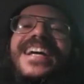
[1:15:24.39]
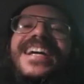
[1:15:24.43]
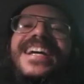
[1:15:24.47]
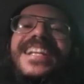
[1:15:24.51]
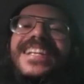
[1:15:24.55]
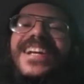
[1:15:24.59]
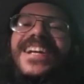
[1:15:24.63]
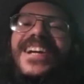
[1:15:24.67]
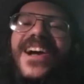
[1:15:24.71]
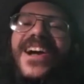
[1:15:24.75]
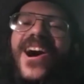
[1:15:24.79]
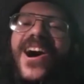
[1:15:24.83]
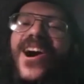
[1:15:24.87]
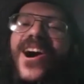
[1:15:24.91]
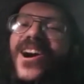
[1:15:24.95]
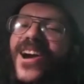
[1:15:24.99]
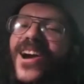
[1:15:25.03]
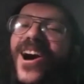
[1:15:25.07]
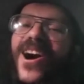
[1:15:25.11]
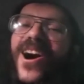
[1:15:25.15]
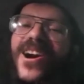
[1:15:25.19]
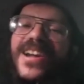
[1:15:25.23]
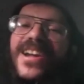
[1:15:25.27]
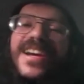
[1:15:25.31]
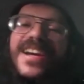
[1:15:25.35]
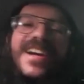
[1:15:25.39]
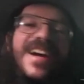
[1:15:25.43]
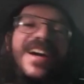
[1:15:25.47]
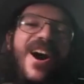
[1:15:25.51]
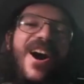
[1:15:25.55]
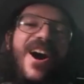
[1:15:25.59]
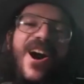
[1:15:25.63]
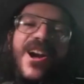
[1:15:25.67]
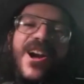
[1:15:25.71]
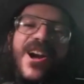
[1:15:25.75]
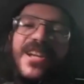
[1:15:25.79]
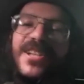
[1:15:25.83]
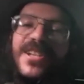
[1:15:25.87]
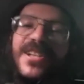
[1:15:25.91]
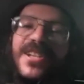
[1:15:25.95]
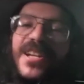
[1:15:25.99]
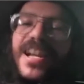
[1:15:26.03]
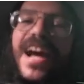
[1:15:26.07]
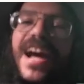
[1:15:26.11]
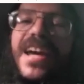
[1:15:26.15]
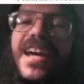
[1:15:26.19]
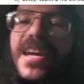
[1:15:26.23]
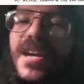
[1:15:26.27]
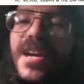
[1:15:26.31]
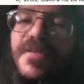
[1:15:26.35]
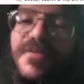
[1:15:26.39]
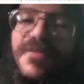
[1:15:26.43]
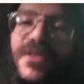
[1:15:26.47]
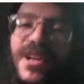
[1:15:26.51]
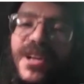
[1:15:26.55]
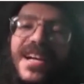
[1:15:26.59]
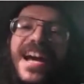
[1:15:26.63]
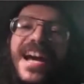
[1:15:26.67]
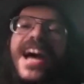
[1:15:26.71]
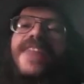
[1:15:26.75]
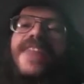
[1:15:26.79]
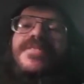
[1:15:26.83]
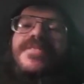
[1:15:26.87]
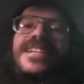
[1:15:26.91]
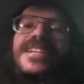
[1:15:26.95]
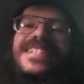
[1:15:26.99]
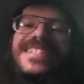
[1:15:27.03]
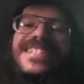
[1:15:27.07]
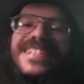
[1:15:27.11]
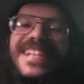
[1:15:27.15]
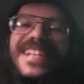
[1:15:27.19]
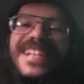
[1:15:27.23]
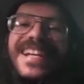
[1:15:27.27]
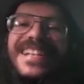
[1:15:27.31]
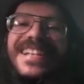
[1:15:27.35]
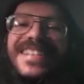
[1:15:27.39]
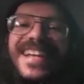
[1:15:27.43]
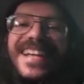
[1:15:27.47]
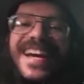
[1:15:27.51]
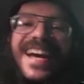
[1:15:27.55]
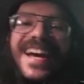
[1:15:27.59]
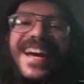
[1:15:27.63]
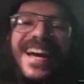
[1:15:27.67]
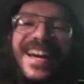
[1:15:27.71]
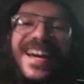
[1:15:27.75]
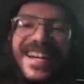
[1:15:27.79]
Look, Arden not here for the Kyrie slander, huh?